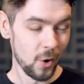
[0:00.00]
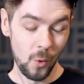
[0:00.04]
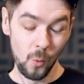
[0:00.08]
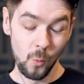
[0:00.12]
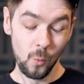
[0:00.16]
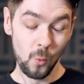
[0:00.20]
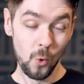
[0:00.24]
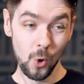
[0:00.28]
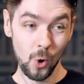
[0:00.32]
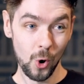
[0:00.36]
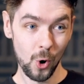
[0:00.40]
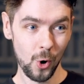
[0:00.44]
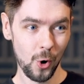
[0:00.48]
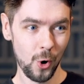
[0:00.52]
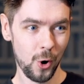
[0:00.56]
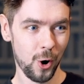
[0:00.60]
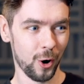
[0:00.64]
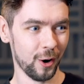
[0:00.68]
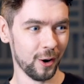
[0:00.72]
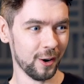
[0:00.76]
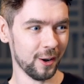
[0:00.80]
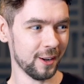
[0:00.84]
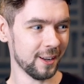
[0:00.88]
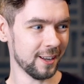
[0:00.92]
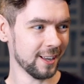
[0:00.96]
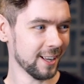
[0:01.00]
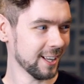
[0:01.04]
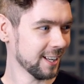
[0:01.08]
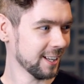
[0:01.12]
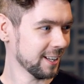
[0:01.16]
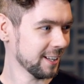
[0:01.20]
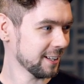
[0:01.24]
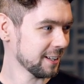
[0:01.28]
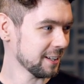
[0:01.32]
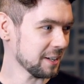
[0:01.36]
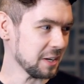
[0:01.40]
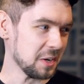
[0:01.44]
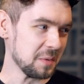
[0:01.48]
Whoa!
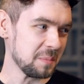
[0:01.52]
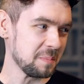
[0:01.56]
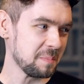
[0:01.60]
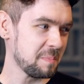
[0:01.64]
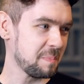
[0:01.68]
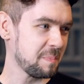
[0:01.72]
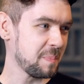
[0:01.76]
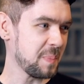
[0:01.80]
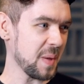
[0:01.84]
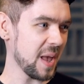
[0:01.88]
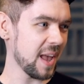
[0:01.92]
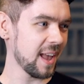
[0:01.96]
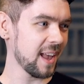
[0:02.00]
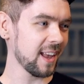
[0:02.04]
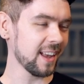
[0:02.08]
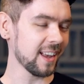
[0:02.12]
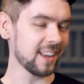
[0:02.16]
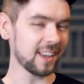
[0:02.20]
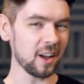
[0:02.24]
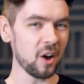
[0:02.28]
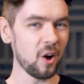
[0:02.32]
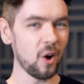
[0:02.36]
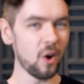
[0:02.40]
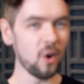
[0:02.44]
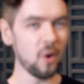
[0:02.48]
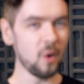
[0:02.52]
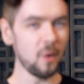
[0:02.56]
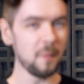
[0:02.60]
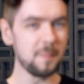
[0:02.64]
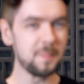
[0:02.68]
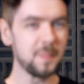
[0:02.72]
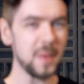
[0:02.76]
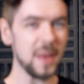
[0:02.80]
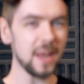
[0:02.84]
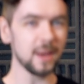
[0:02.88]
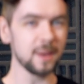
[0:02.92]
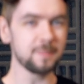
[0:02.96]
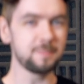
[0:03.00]
Big, oh,
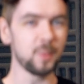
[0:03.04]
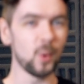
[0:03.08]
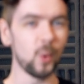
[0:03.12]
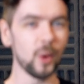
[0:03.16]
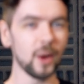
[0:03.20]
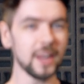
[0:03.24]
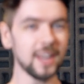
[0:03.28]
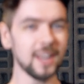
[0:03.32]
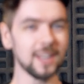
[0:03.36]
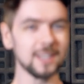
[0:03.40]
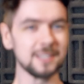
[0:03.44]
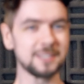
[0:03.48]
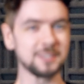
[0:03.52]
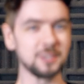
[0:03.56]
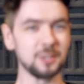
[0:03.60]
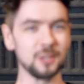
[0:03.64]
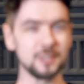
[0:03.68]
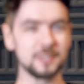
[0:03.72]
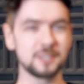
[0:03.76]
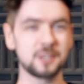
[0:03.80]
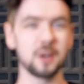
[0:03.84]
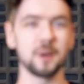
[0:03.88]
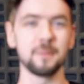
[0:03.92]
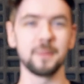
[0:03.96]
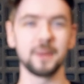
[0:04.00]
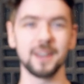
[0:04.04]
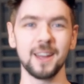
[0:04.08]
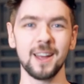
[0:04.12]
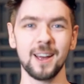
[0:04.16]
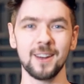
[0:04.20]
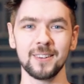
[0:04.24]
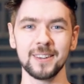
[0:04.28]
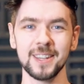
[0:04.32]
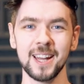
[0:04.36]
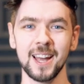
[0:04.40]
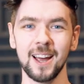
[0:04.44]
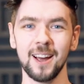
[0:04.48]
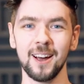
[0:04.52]
big boy insults coming
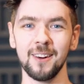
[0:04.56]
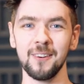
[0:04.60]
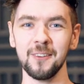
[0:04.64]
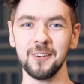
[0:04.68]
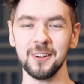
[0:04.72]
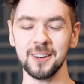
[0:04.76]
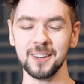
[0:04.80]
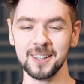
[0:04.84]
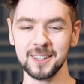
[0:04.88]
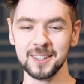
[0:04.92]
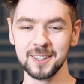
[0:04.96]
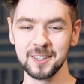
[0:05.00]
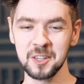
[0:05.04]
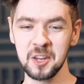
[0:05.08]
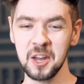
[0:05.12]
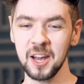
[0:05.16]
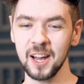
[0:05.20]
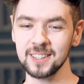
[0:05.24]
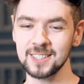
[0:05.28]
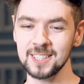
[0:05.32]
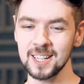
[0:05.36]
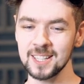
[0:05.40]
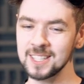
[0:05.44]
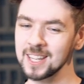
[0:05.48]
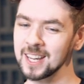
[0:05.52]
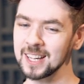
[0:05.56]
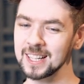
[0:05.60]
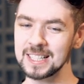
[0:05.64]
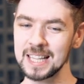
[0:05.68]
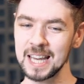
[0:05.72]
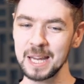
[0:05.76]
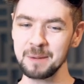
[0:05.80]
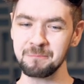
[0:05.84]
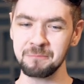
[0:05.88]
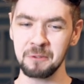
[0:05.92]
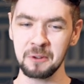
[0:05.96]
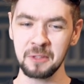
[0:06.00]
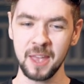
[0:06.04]
out now. You had to dig
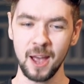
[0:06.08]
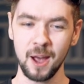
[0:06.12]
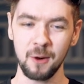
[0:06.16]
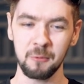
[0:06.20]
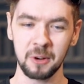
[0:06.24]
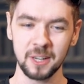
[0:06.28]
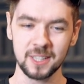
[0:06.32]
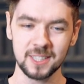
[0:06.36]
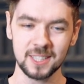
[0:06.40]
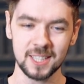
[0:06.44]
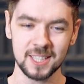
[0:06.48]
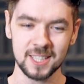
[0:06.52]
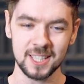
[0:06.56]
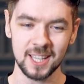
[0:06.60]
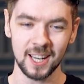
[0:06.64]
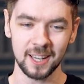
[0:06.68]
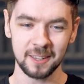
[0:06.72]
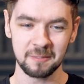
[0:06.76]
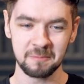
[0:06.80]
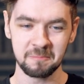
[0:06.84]
deep for that one, didn't you?